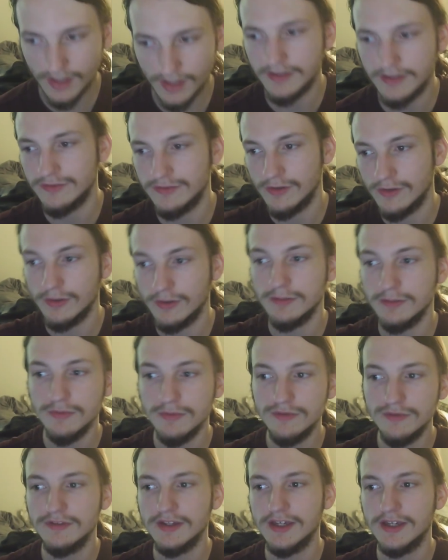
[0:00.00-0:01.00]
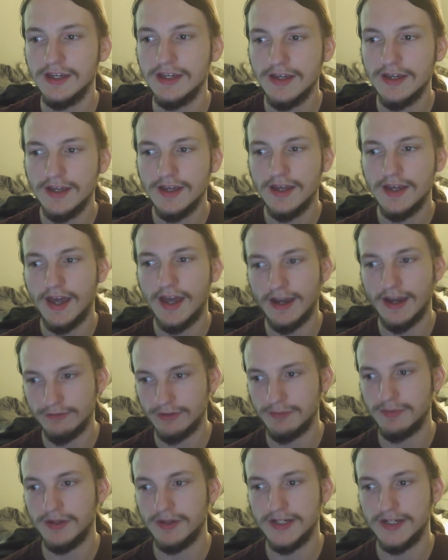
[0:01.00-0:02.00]
And so in the movie,
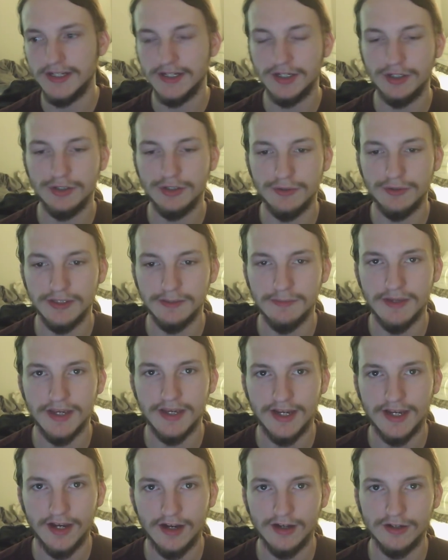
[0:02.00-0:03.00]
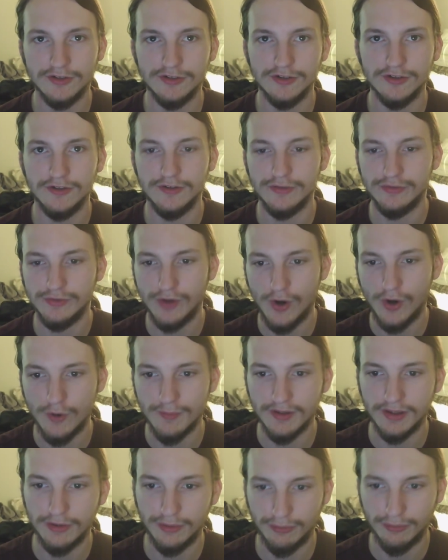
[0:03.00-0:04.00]
everybody, including the main character, is
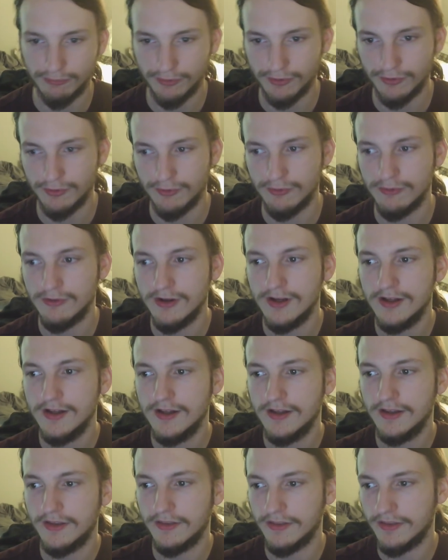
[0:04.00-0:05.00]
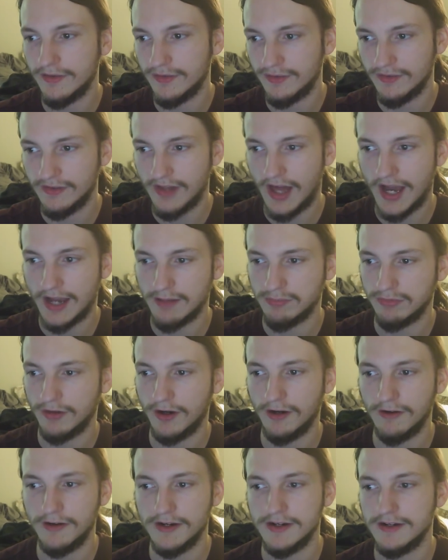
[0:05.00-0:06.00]
combing through this
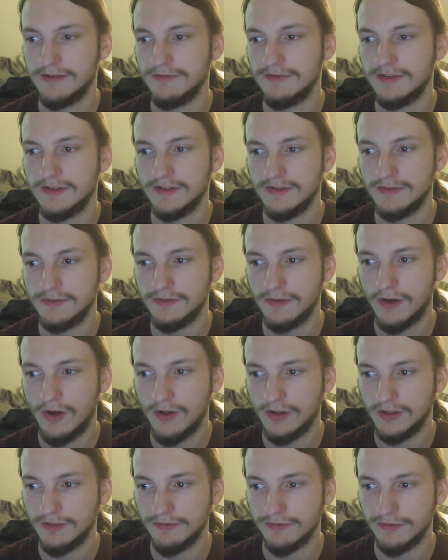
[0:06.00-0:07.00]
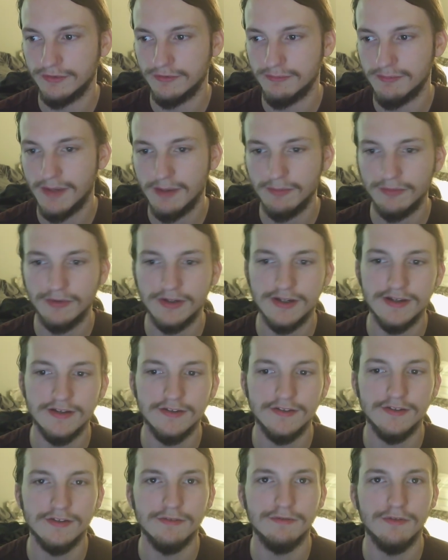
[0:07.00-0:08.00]
library of all of his
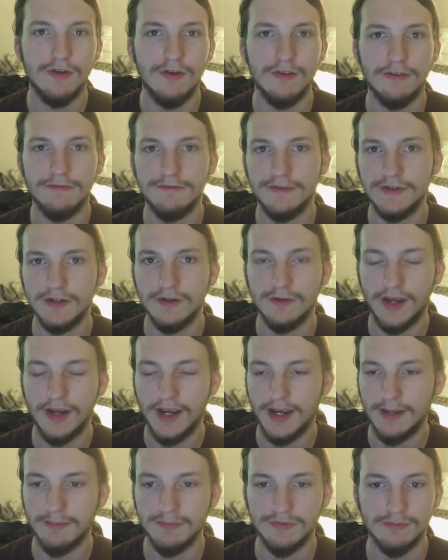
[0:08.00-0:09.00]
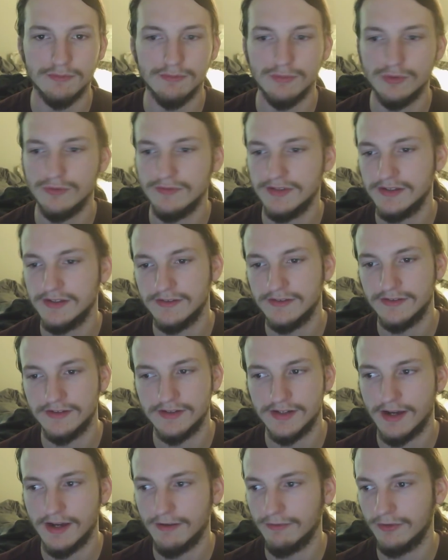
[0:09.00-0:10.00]
memories of all the video games and movies that
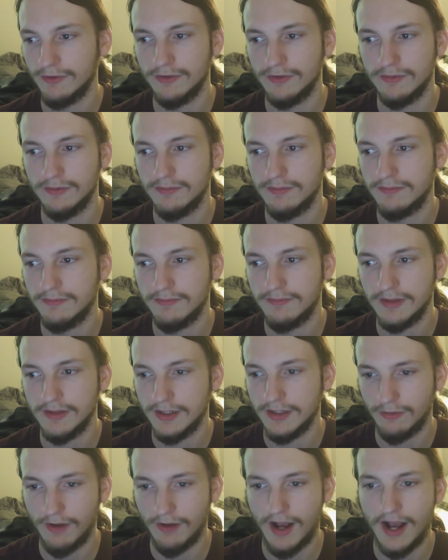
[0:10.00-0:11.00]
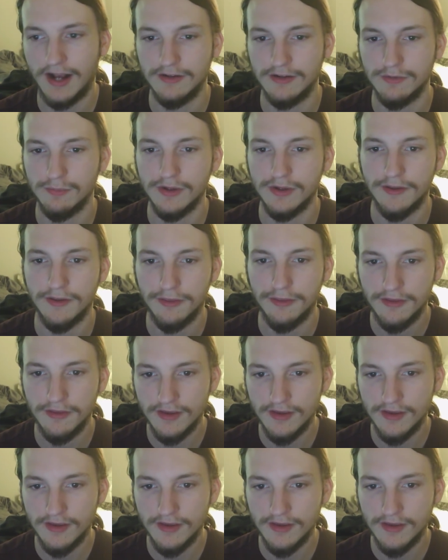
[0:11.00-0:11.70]
he ever interacted with,